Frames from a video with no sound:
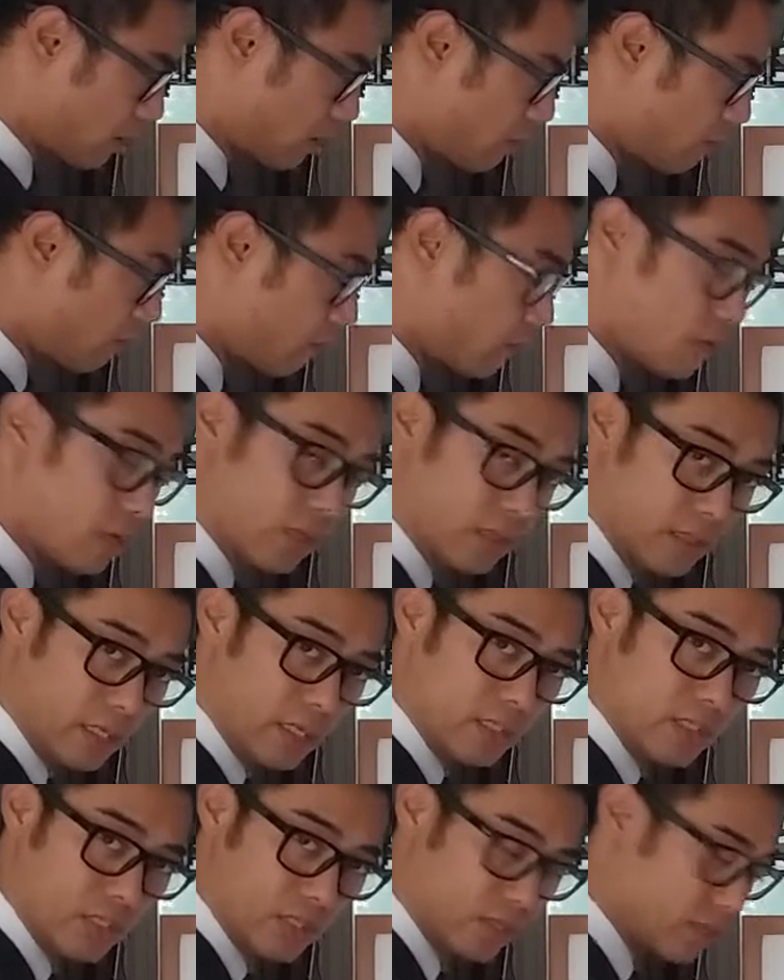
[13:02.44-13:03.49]
going to fulfill your
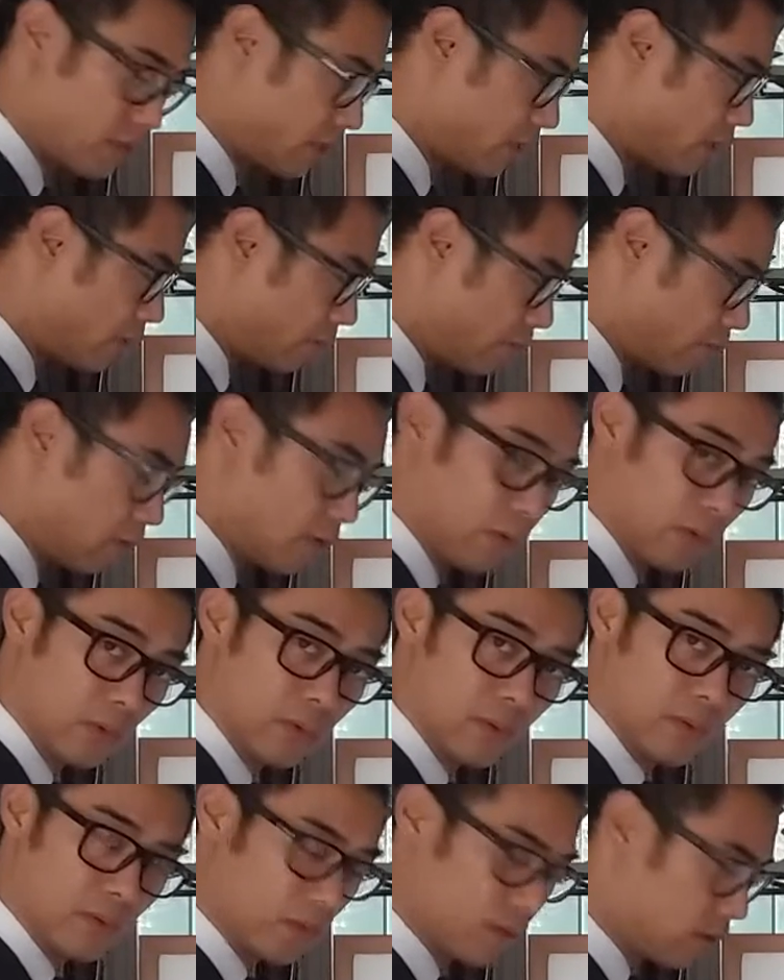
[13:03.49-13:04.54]
needs. You're going to get full.
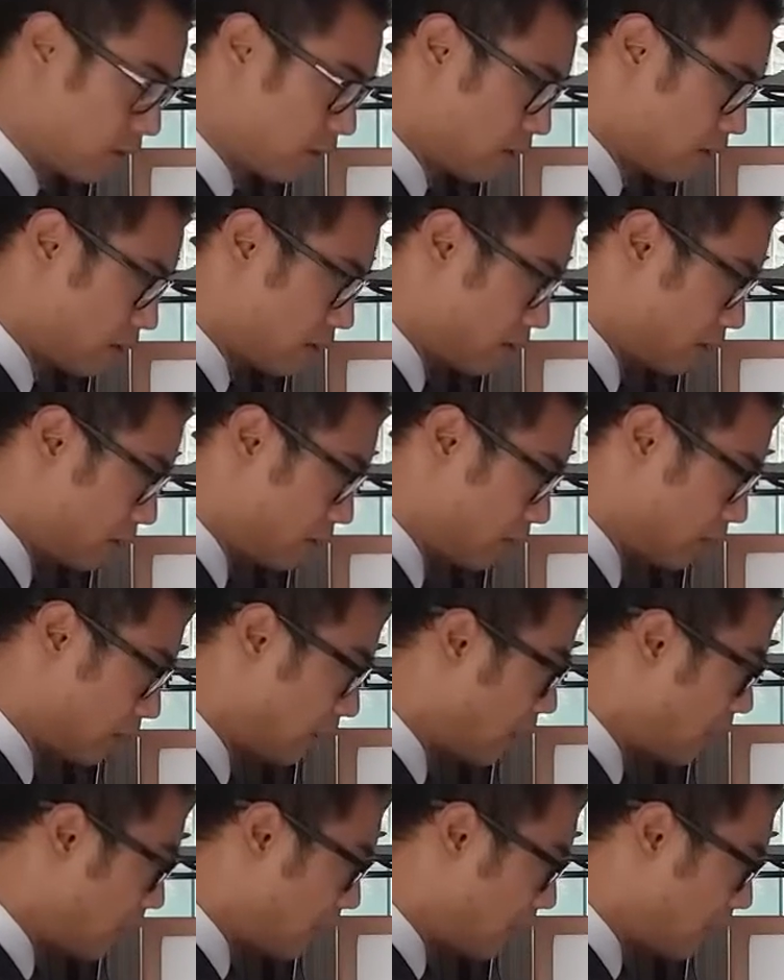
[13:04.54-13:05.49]
You're going to